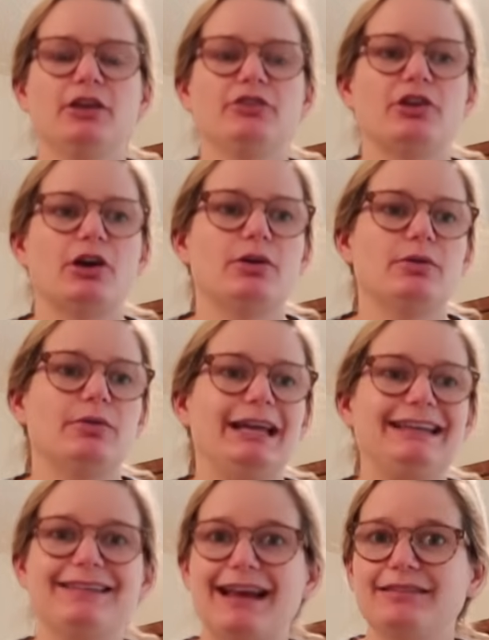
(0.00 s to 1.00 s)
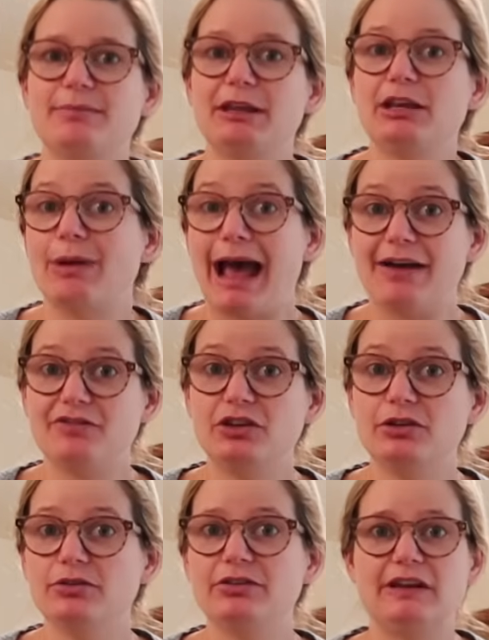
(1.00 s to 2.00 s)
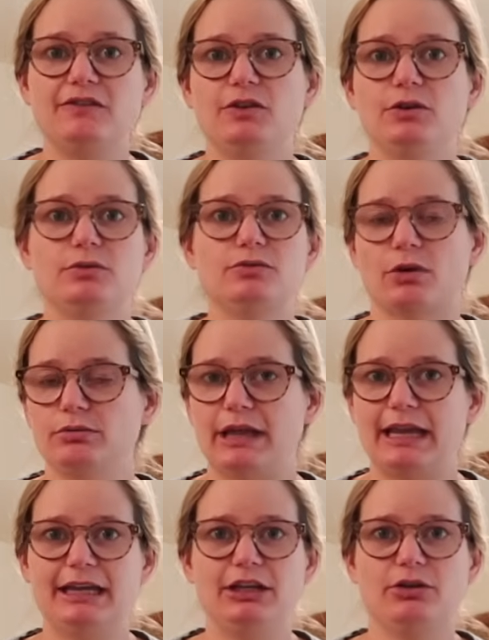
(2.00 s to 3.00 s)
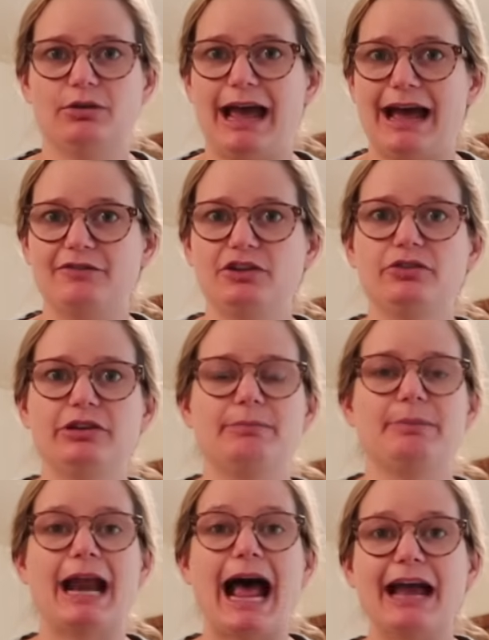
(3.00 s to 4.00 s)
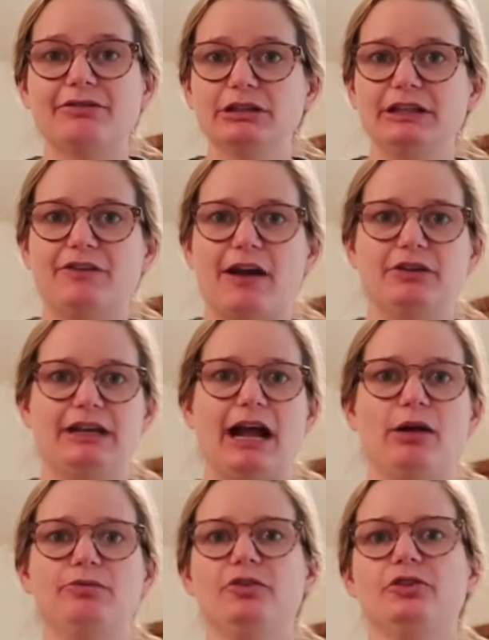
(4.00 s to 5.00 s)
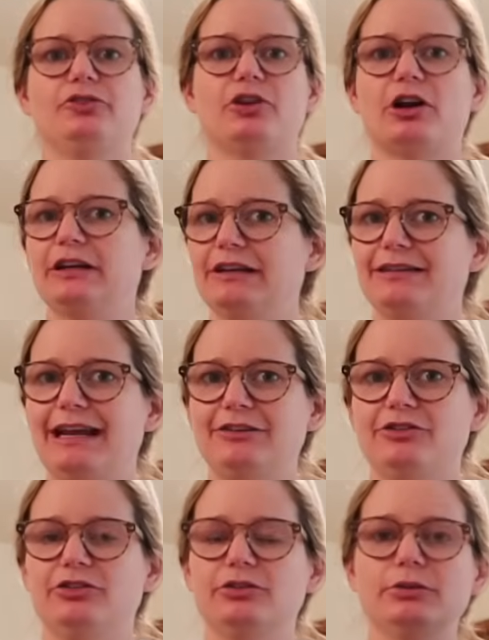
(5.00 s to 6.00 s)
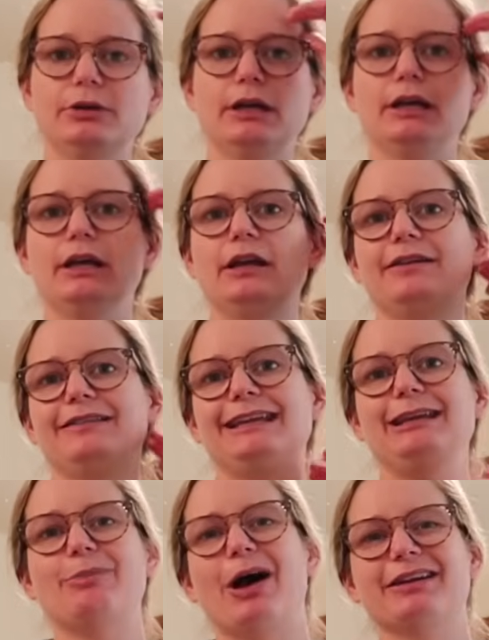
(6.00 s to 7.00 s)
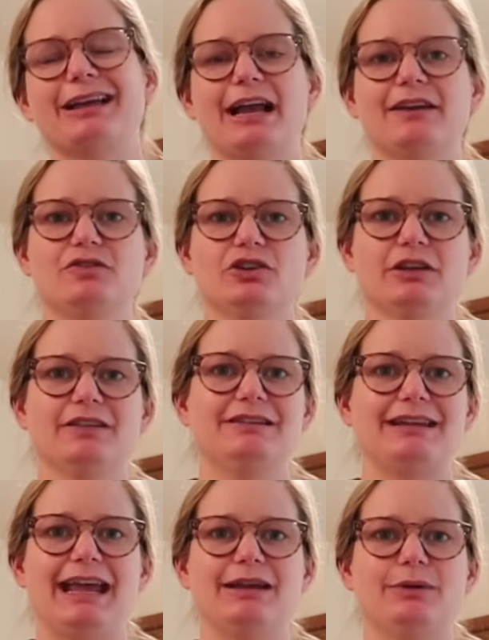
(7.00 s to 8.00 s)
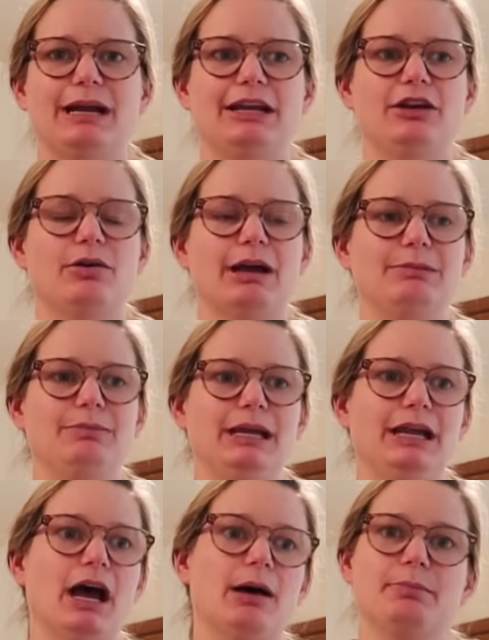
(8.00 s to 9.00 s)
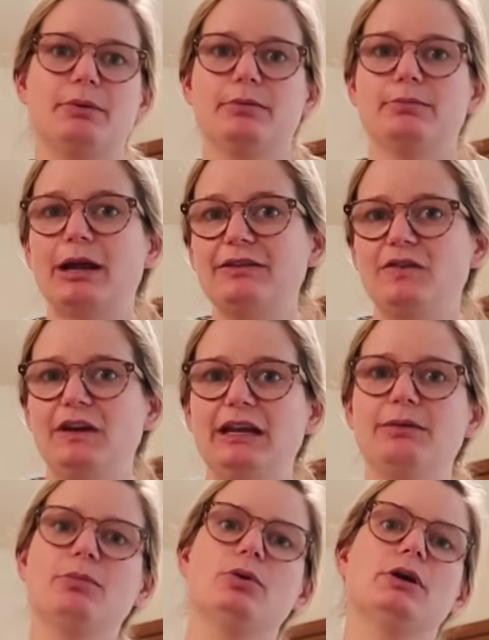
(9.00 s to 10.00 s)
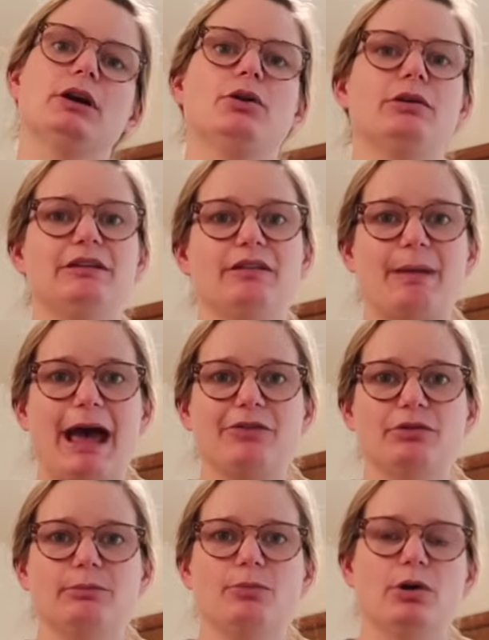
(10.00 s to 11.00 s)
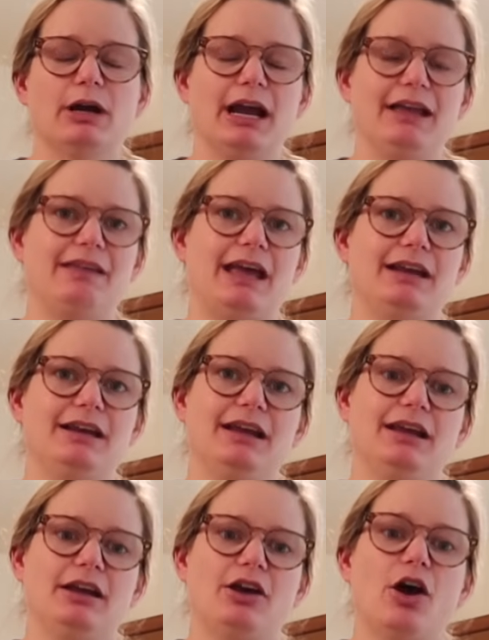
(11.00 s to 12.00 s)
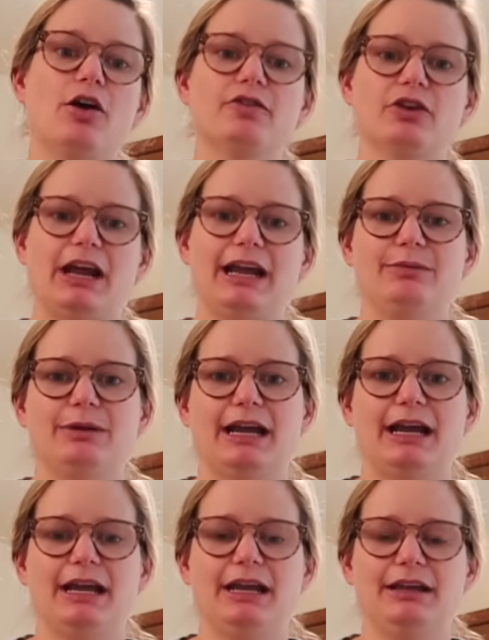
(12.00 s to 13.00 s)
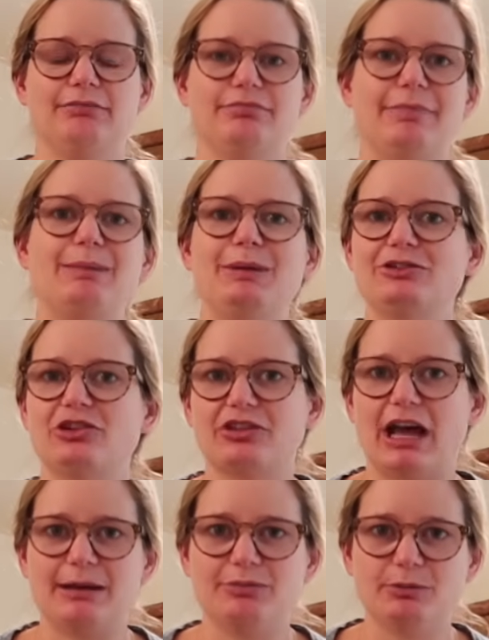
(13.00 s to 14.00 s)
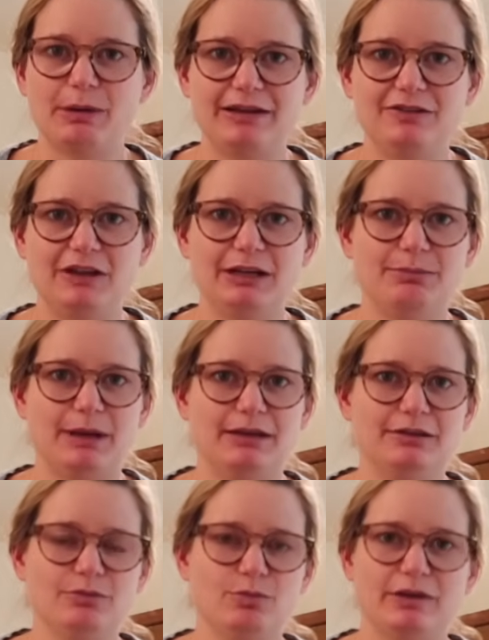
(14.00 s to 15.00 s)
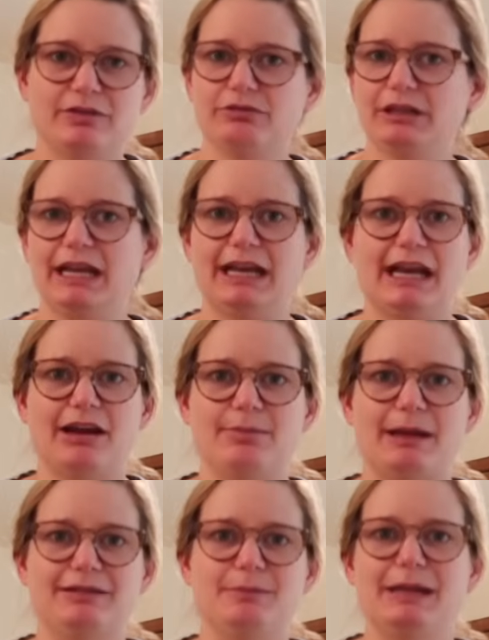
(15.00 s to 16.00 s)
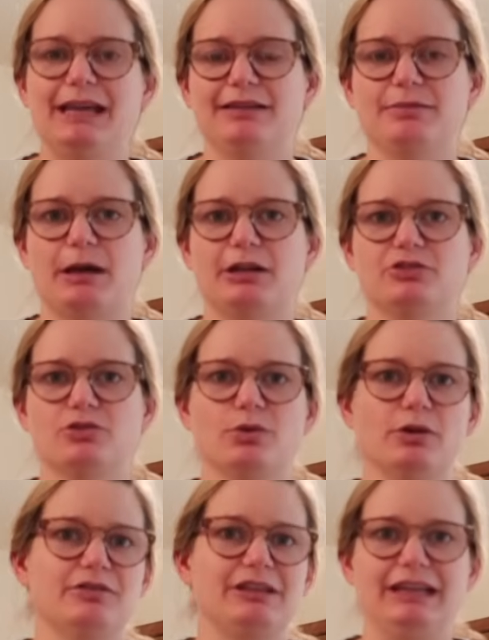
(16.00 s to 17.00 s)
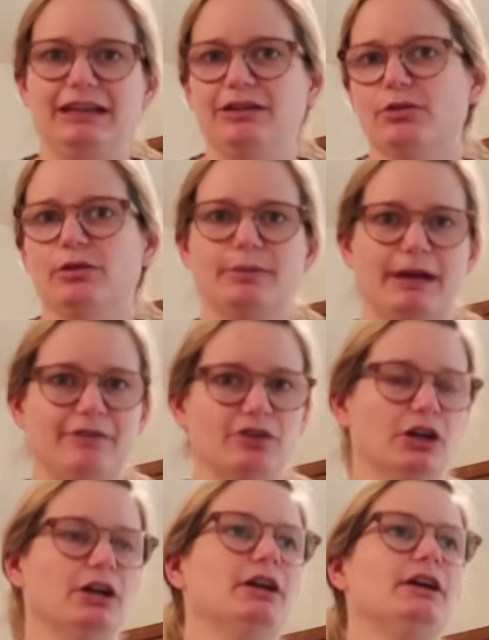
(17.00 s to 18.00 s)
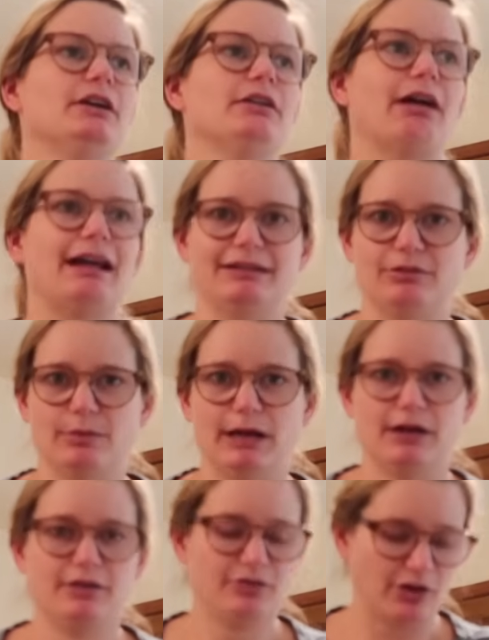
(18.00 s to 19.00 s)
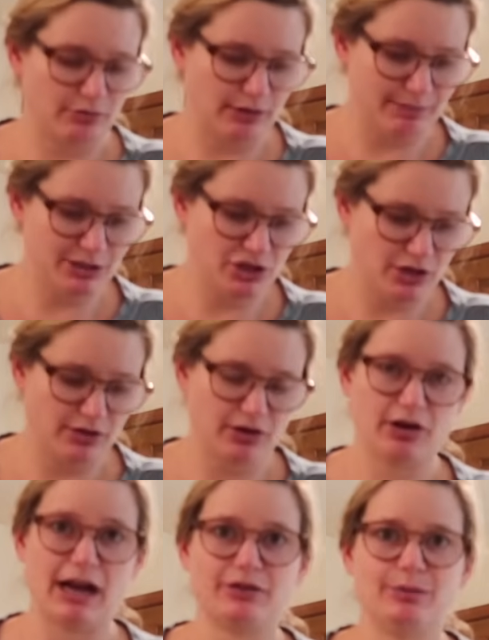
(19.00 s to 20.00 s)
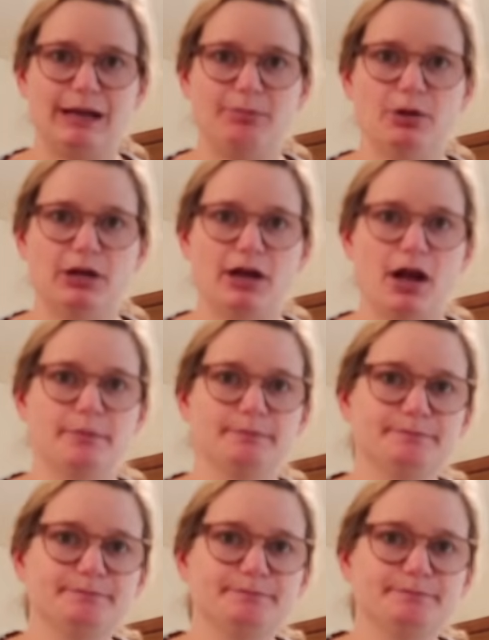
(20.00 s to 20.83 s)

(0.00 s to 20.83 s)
So it's not something you have to use. If you don't like it, you don't have to use it, but I really found it helpful starting day 2 to keep on kind of during the day when I knew I'd be up breastfeeding more, going to the bathroom more, and then overnight when I maybe just got up to breastfeed but wasn't really getting out of bed to pee as much or to eat or whatever, I didn't wear it. So let me show you the correct way to put it on.